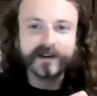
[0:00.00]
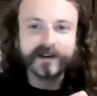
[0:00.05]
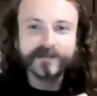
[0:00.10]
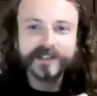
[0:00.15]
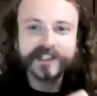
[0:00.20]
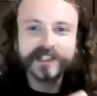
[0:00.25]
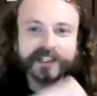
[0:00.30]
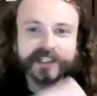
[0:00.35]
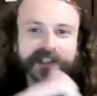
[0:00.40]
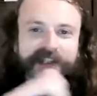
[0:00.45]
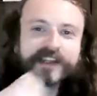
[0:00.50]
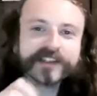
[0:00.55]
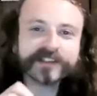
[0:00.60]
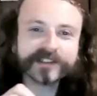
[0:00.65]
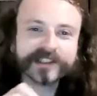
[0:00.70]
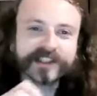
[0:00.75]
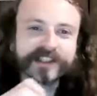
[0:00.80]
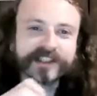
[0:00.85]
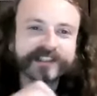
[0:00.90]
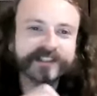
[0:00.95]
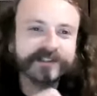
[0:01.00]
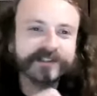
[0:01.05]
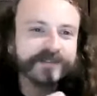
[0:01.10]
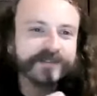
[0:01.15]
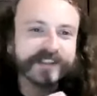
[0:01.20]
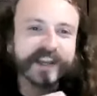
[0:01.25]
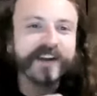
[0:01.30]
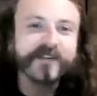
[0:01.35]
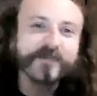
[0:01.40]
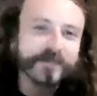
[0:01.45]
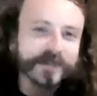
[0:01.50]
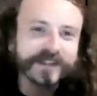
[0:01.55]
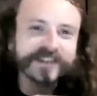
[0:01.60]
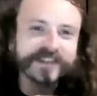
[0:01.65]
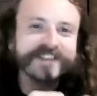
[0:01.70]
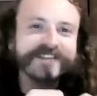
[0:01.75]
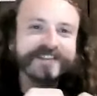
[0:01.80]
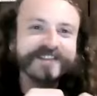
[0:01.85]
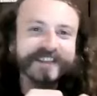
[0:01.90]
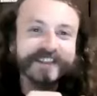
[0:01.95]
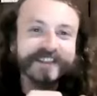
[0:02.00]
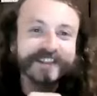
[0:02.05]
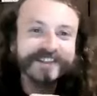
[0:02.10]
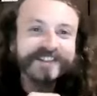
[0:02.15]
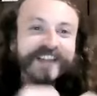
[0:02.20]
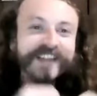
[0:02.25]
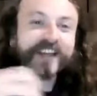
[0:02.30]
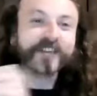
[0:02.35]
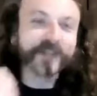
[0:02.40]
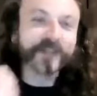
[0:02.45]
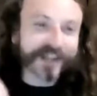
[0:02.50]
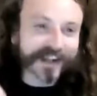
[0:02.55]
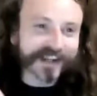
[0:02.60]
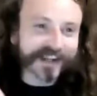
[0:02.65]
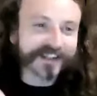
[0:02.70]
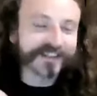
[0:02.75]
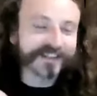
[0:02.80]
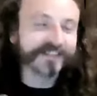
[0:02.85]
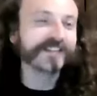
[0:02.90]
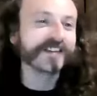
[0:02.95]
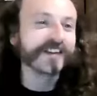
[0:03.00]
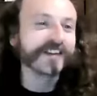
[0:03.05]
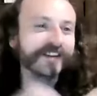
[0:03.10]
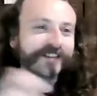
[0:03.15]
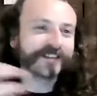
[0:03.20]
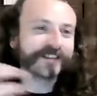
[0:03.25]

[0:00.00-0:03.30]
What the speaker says: media ecosystems have been segregated. You know,